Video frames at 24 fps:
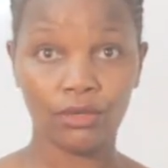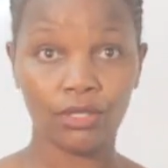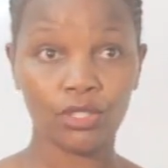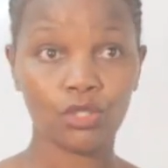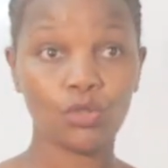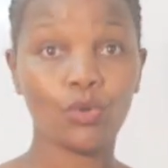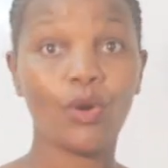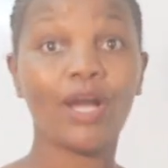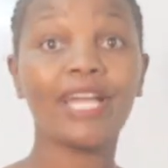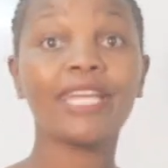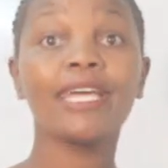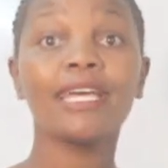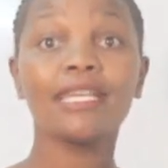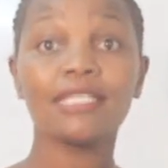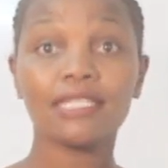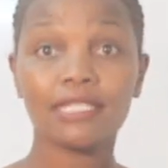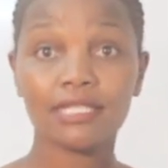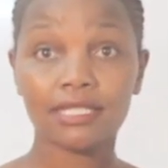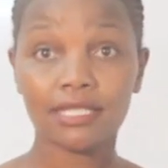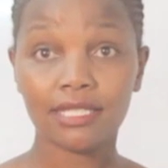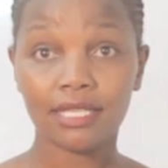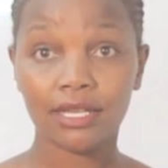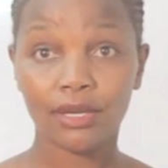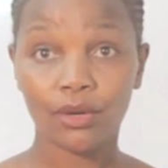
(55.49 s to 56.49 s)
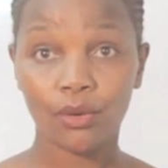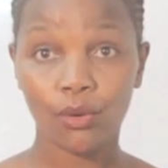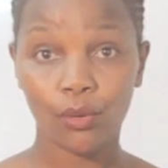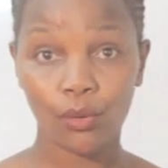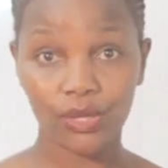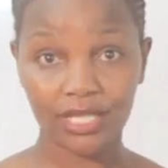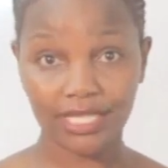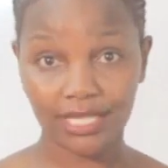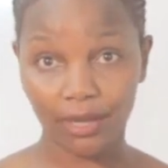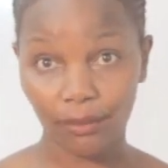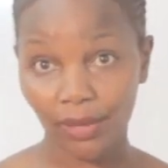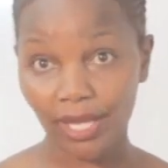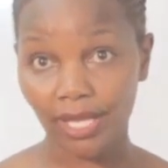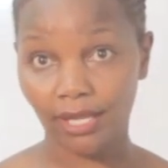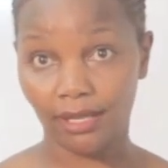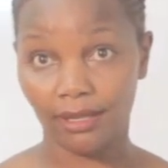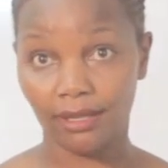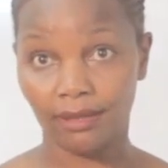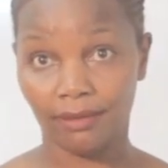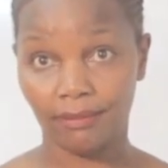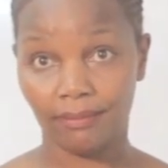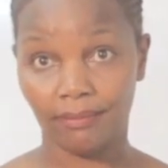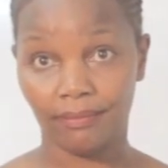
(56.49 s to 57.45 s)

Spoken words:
to a guest who is away.